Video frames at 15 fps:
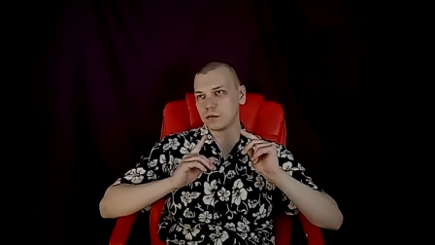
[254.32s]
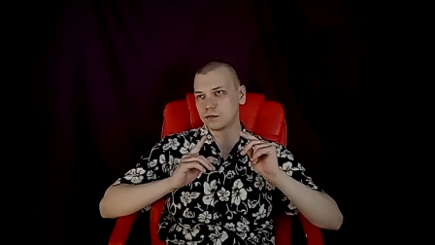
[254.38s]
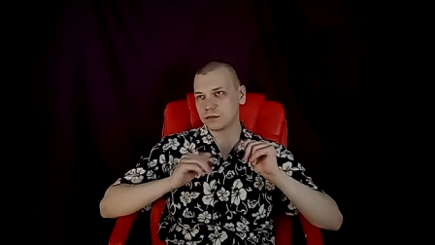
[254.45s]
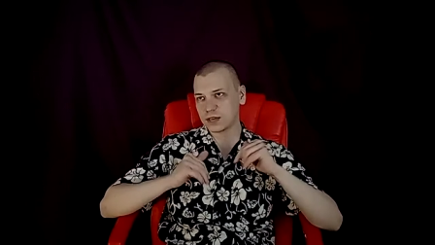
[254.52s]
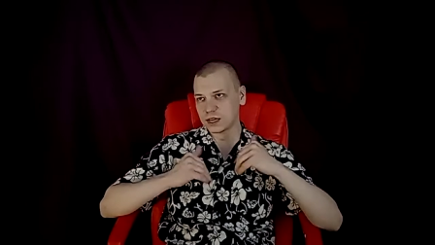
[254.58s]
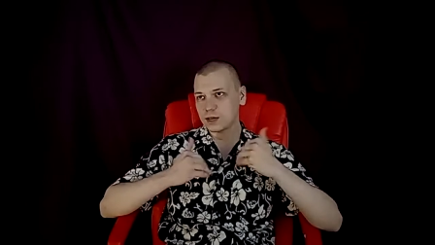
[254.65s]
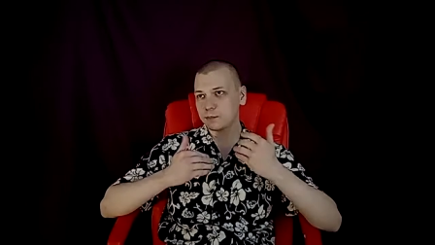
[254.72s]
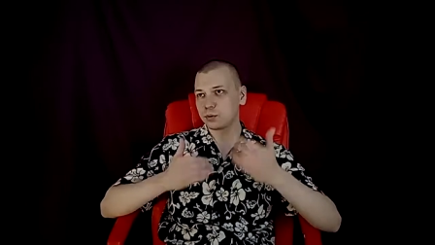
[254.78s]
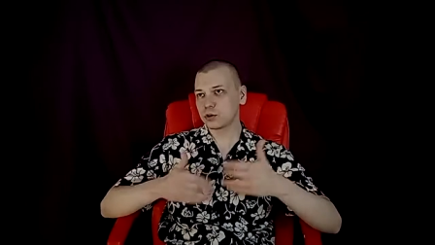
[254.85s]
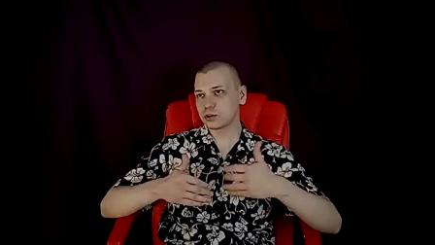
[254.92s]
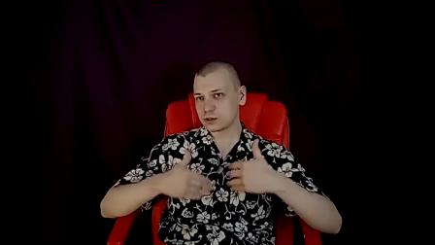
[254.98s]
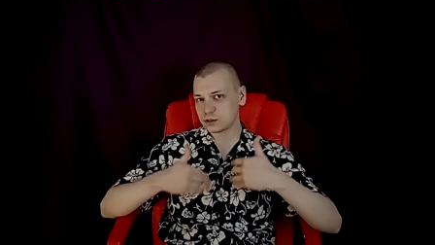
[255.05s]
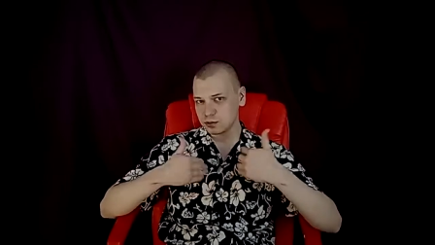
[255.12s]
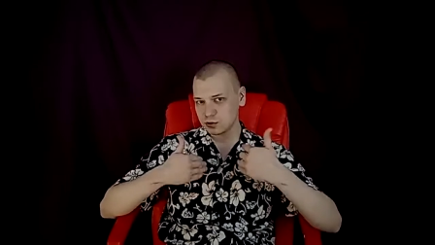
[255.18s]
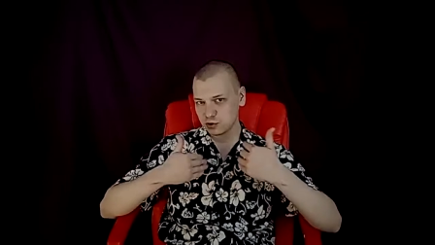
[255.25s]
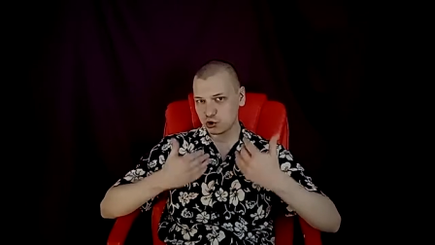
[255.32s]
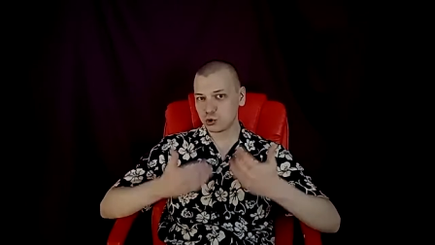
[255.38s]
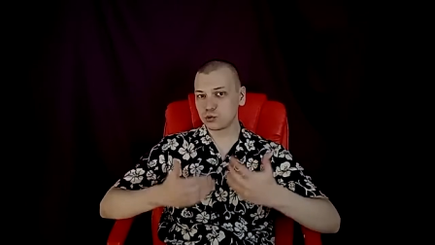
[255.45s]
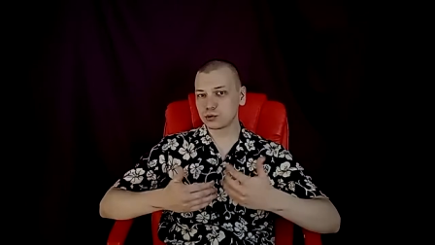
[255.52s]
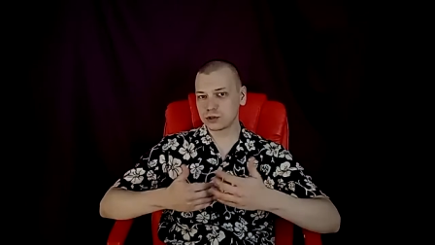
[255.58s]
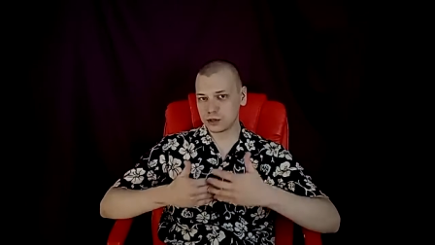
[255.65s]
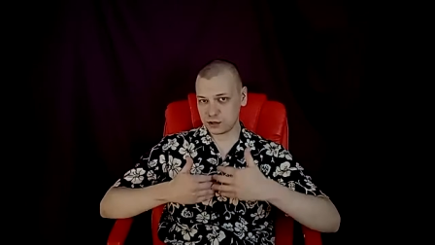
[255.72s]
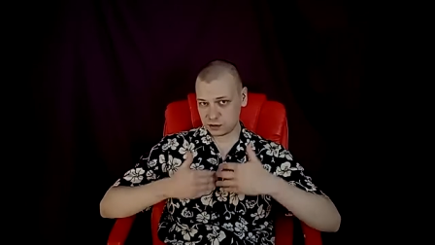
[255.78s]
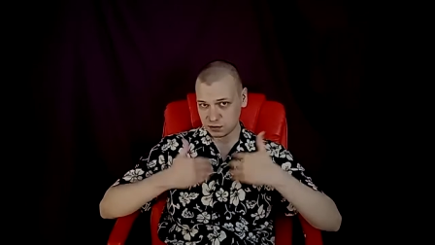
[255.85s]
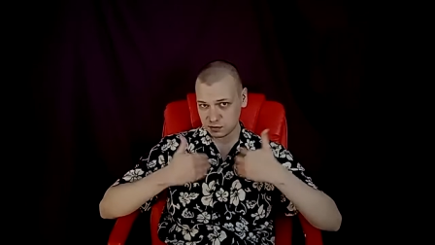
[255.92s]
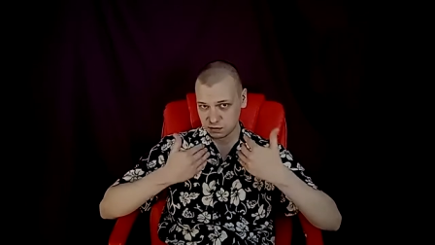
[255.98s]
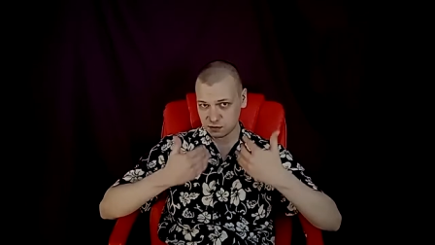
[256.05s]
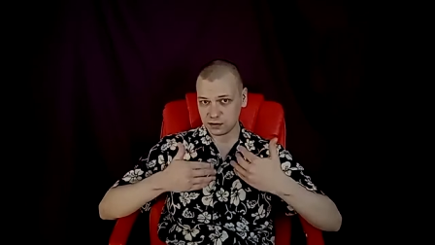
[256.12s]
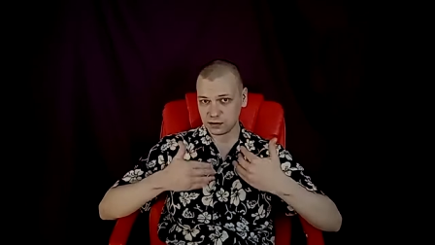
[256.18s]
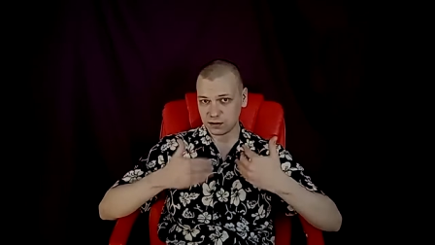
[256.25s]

that a person chooses,